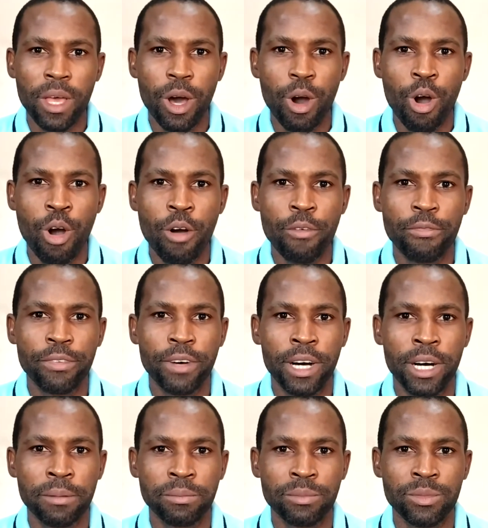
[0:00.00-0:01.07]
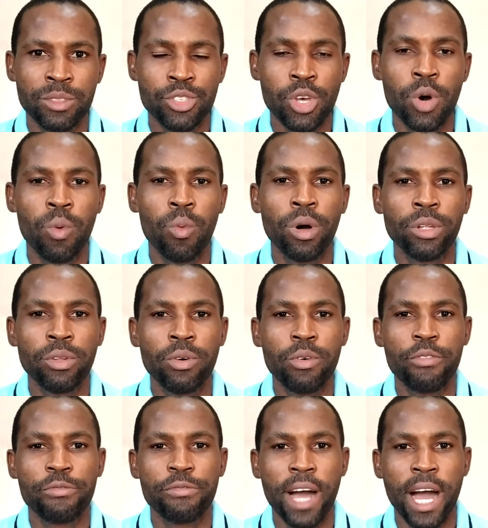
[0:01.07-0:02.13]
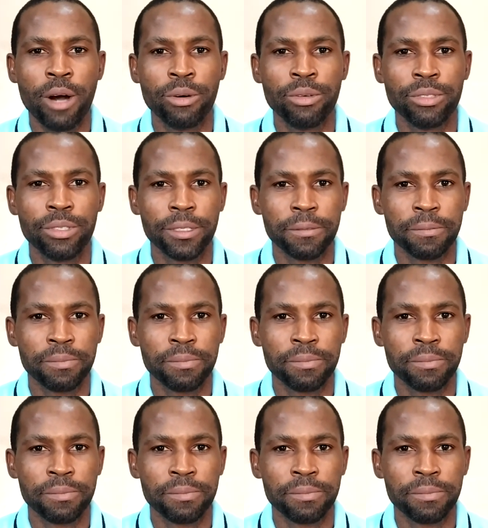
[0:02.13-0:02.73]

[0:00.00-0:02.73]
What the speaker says: of someone who found